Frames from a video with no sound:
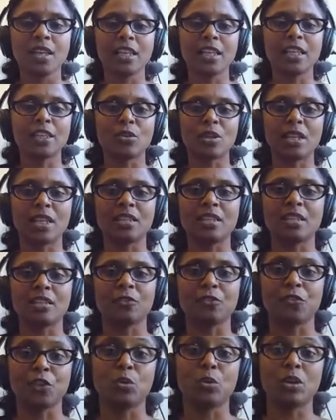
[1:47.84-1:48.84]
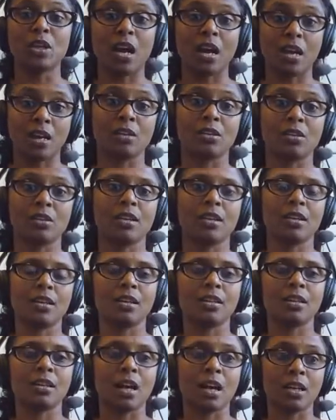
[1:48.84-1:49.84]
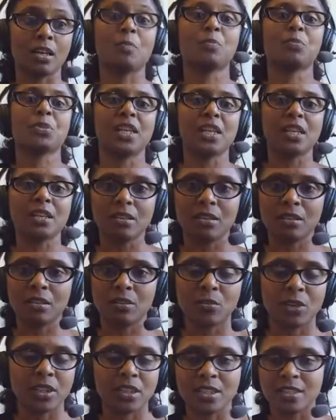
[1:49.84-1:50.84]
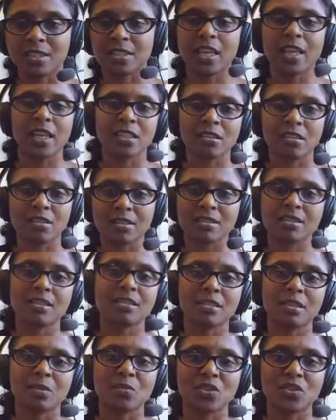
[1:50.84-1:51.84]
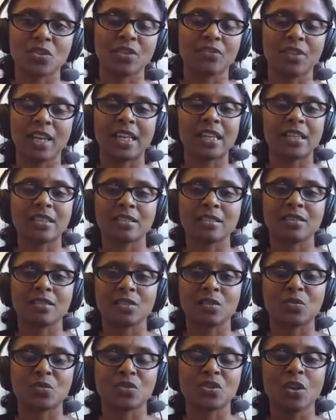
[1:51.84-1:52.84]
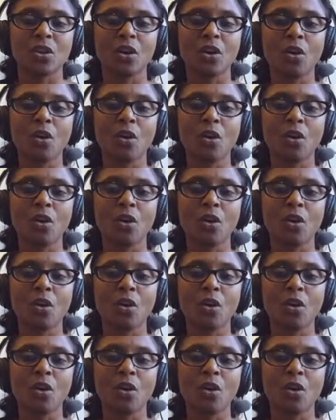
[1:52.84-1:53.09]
you know either fuel our uh, our company, whether it's the HR systems or the finance systems,